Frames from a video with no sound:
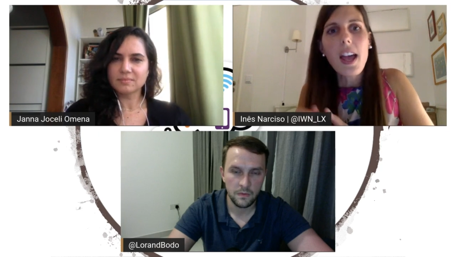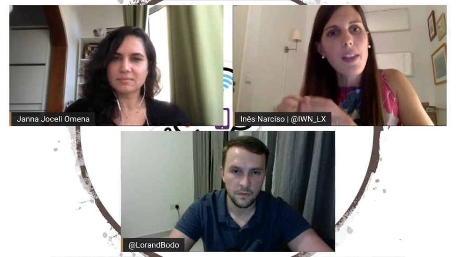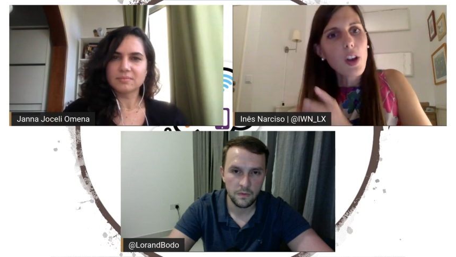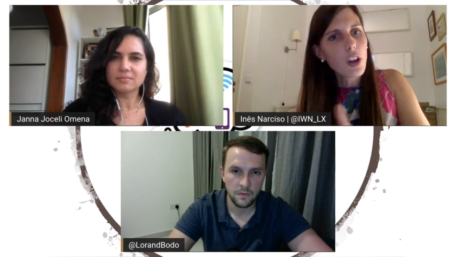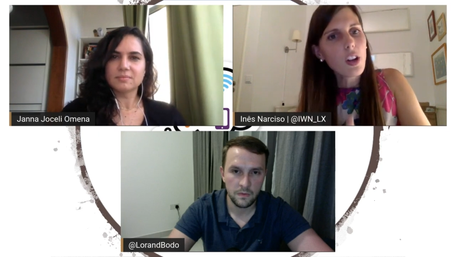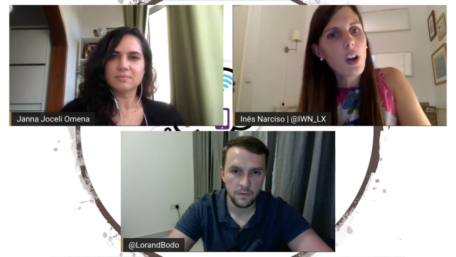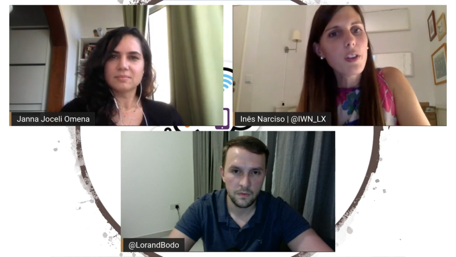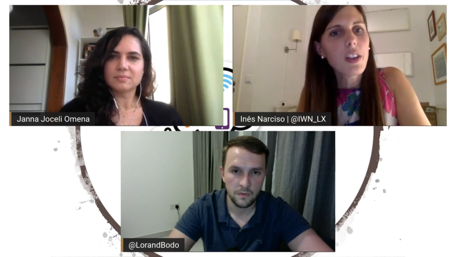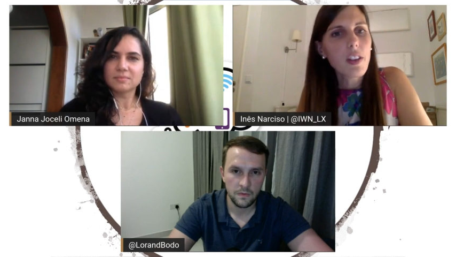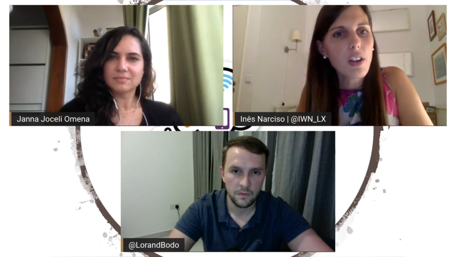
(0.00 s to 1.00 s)
Speaker 1: And on,
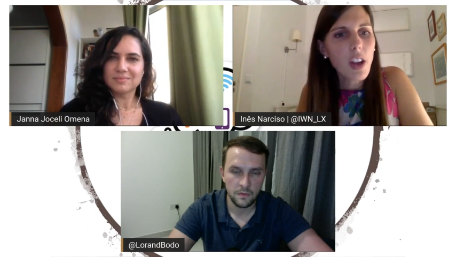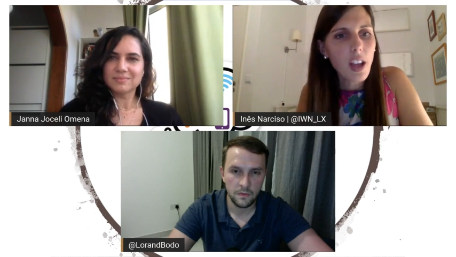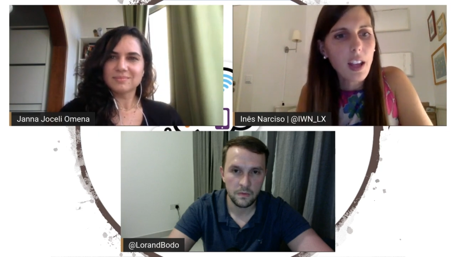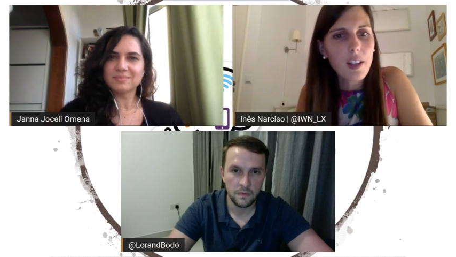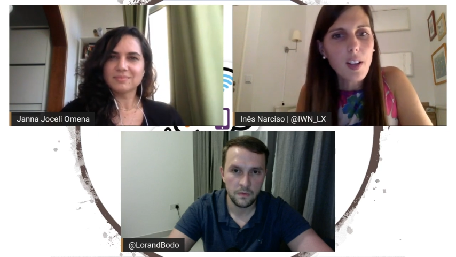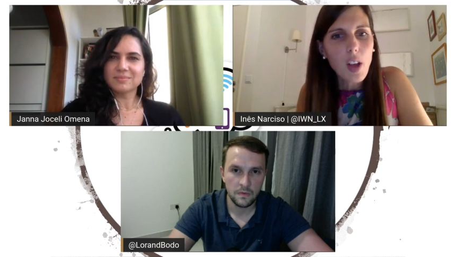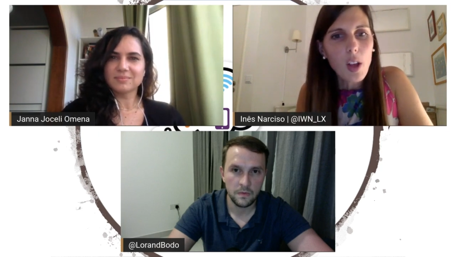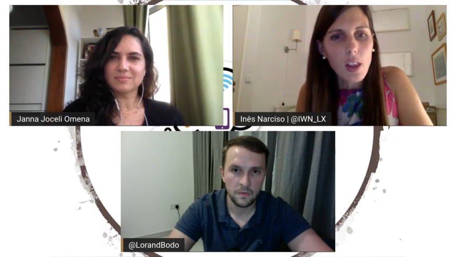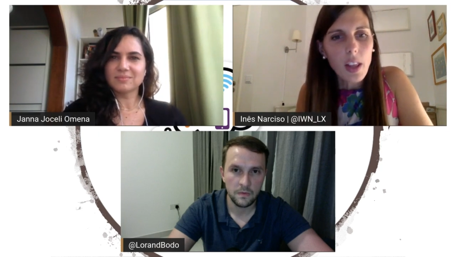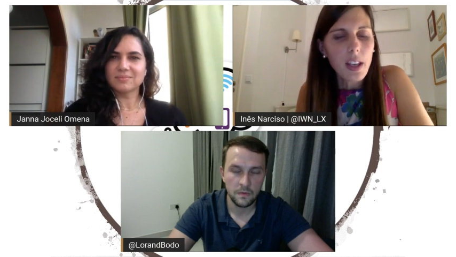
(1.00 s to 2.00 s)
on the other hand,
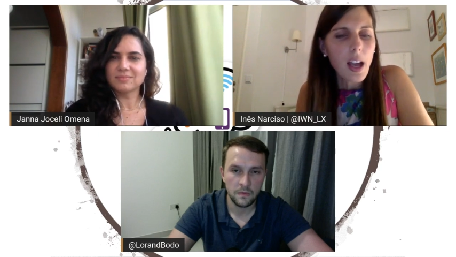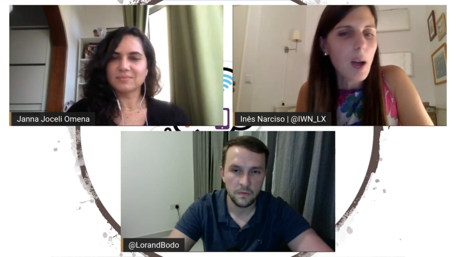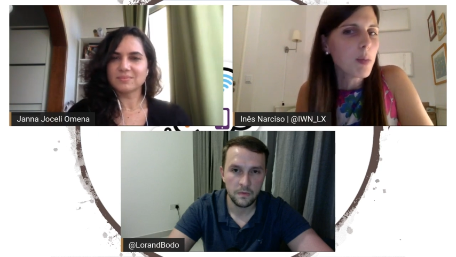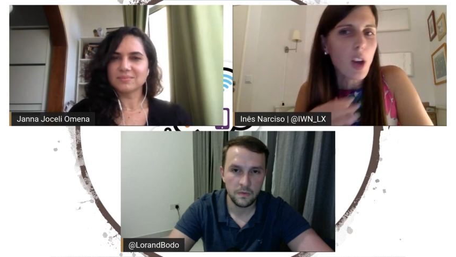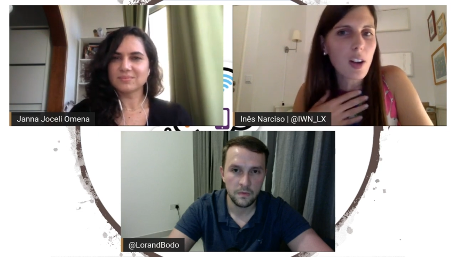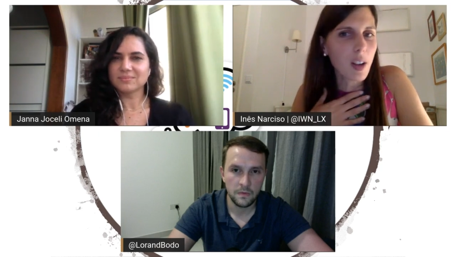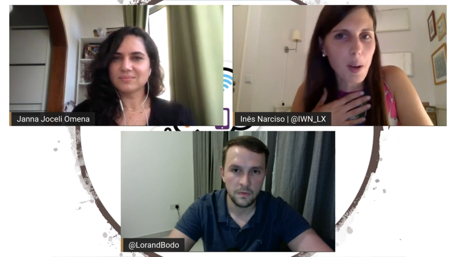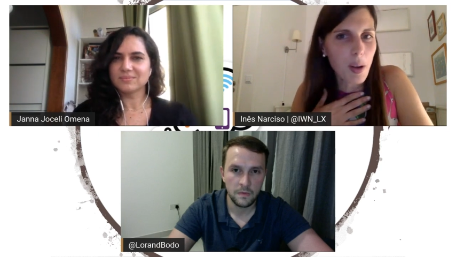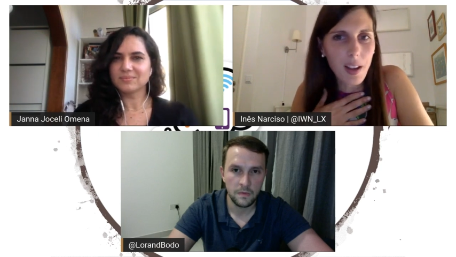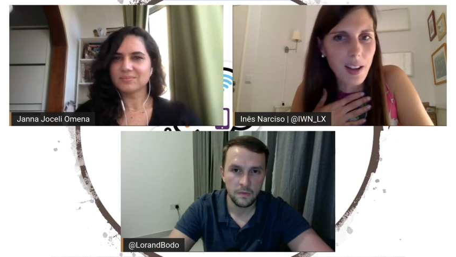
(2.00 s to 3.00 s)
like I'm not
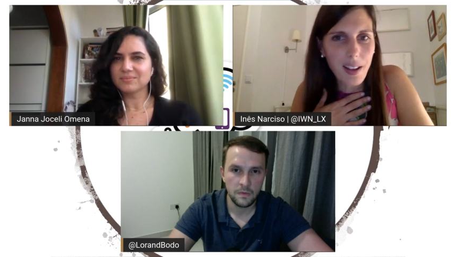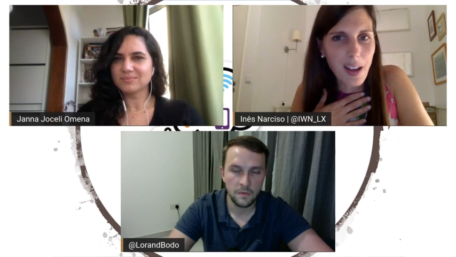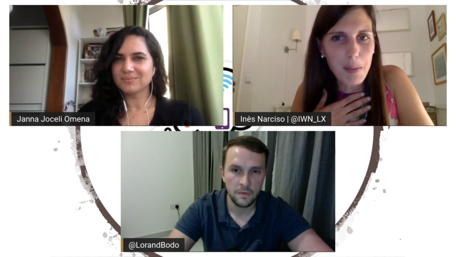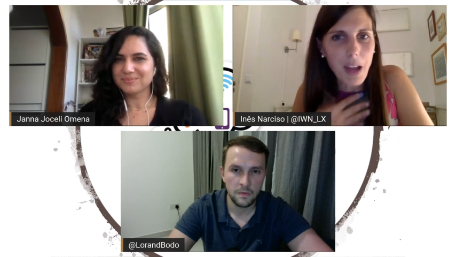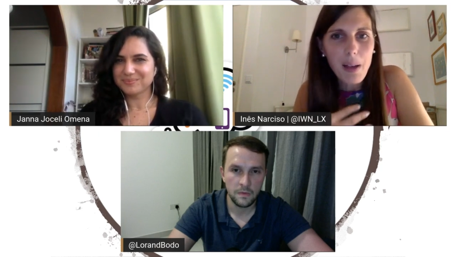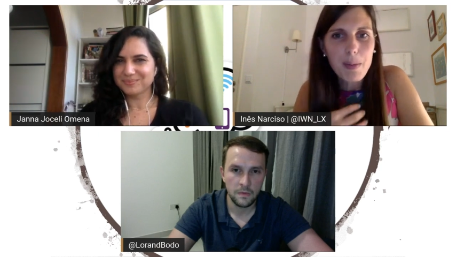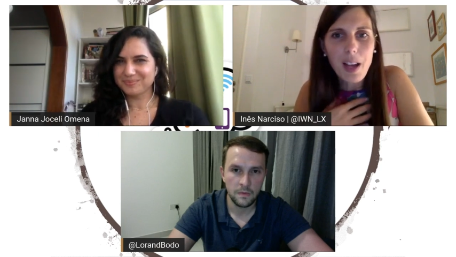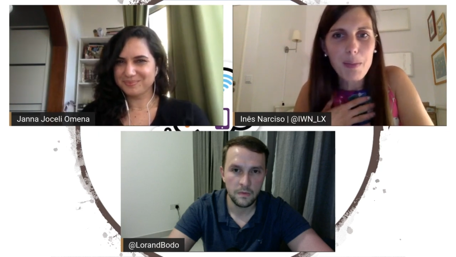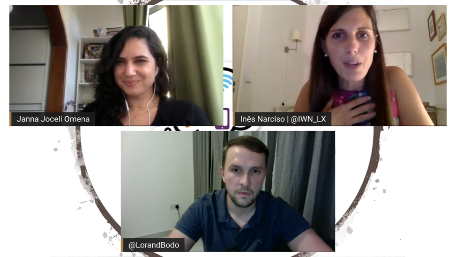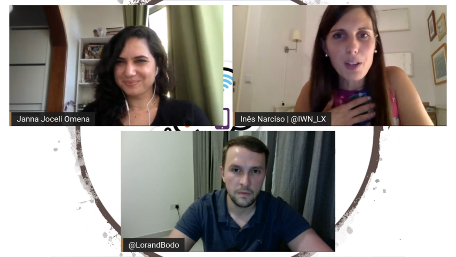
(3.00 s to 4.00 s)
a I'm
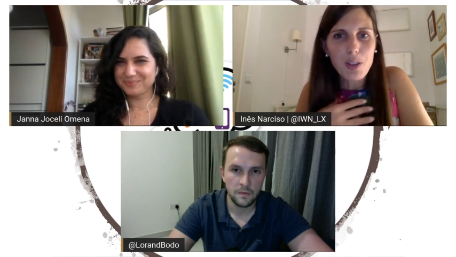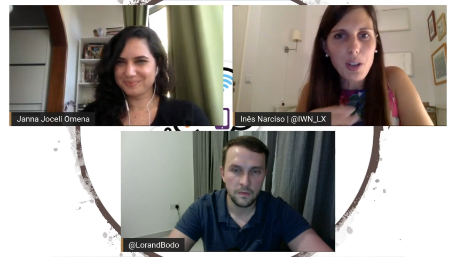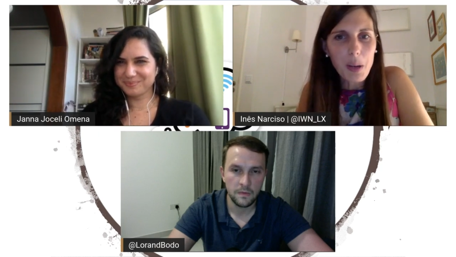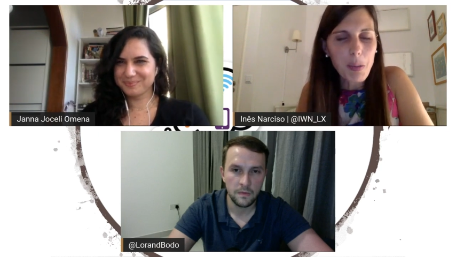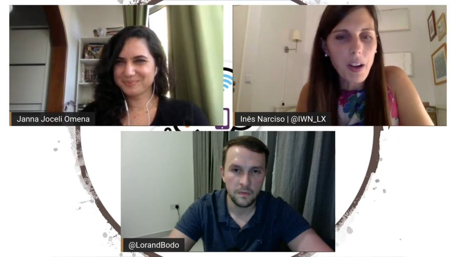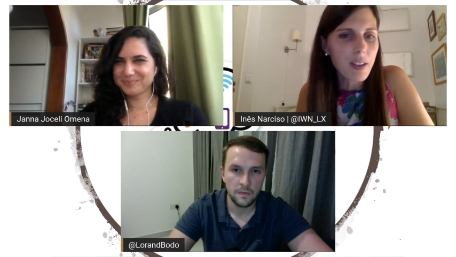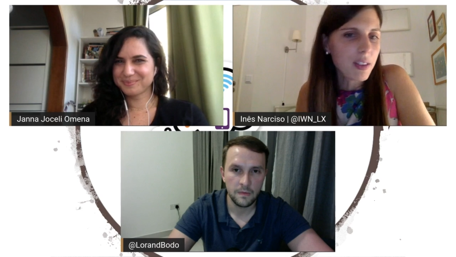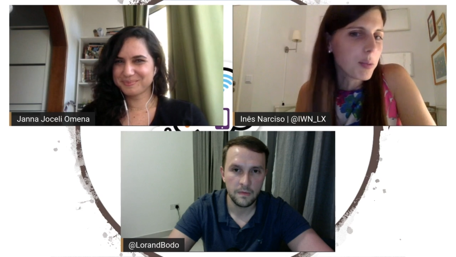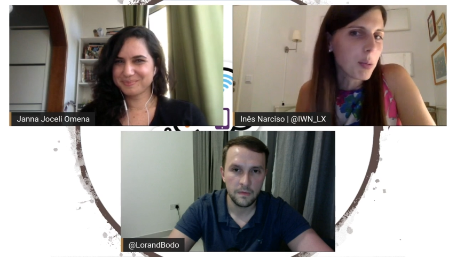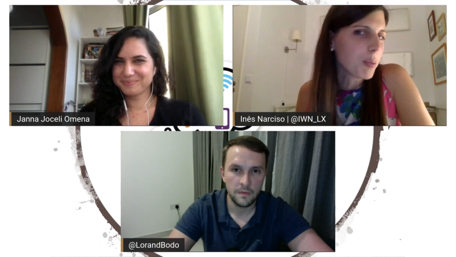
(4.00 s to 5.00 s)
I'm I'm not good at
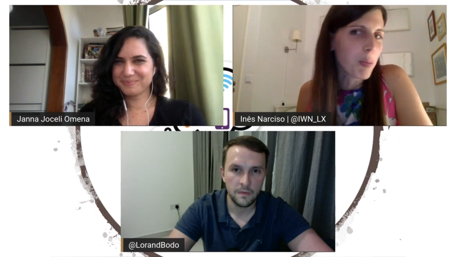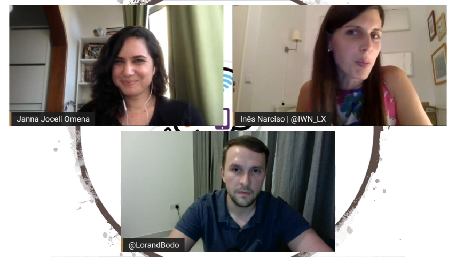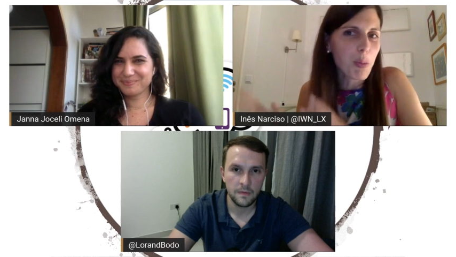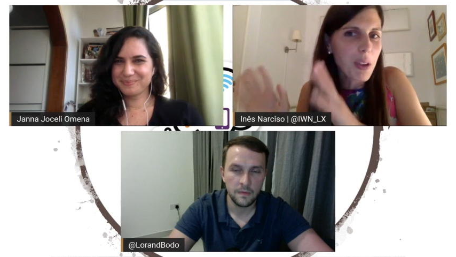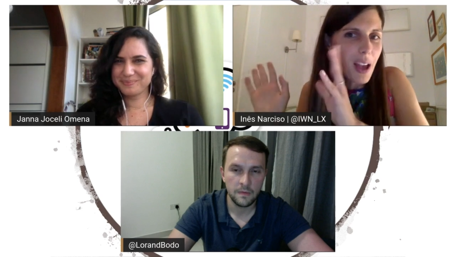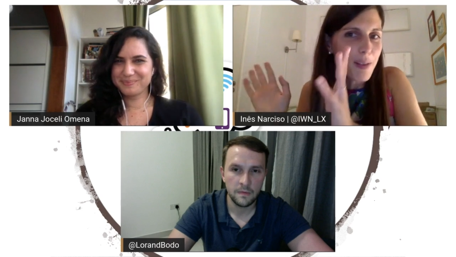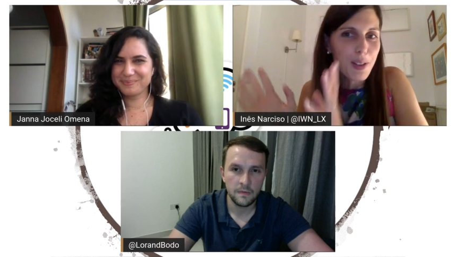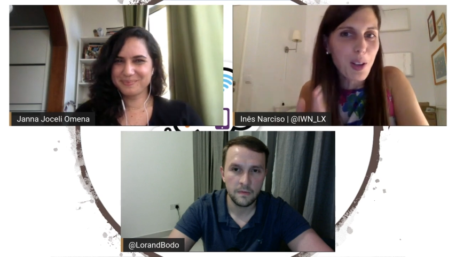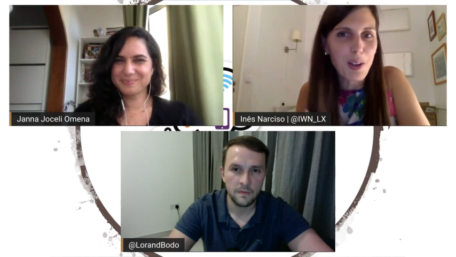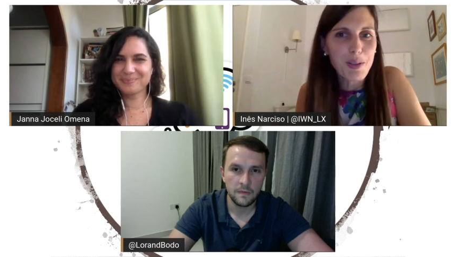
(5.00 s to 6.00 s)
Python, but we have
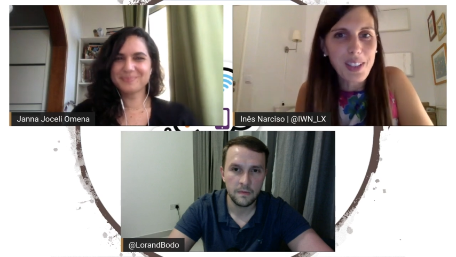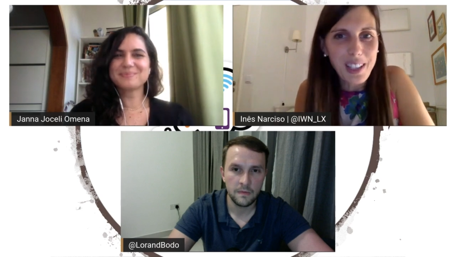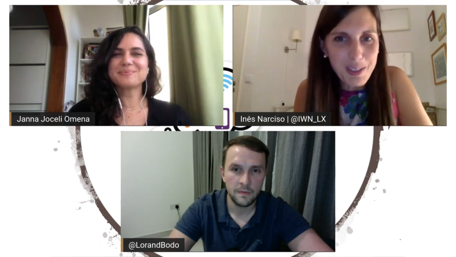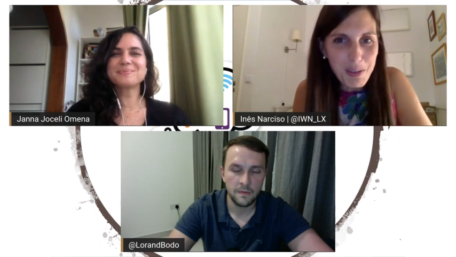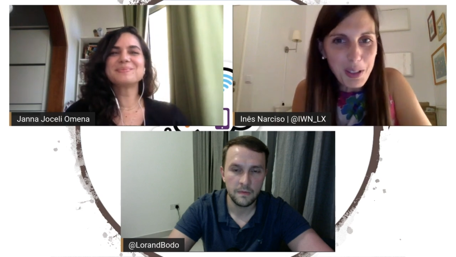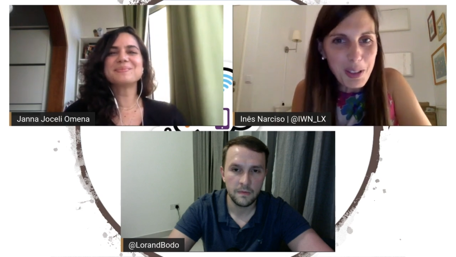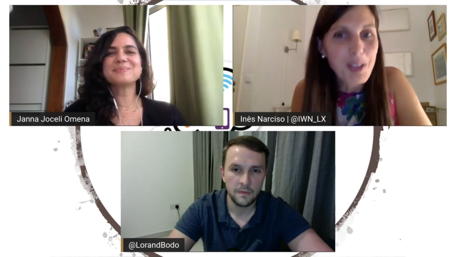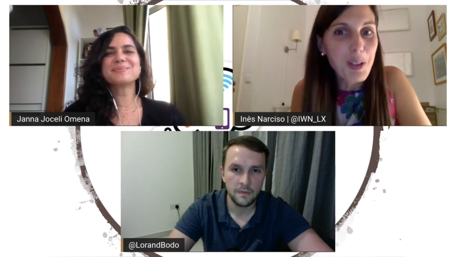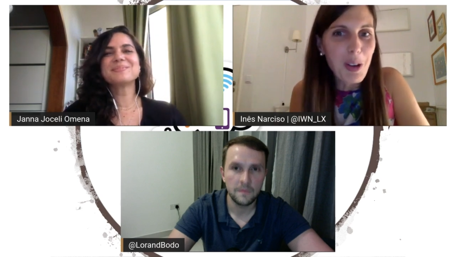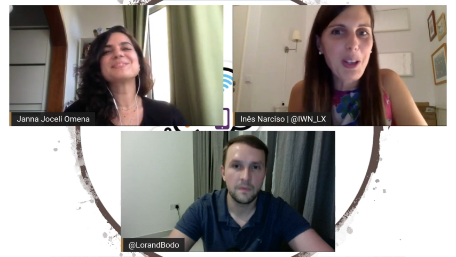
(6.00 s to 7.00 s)
a lot of like
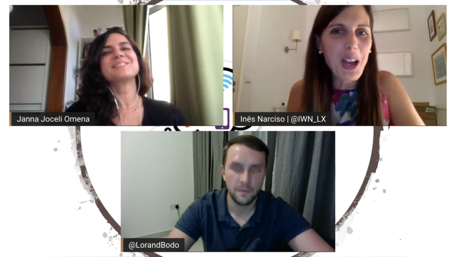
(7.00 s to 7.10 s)
really good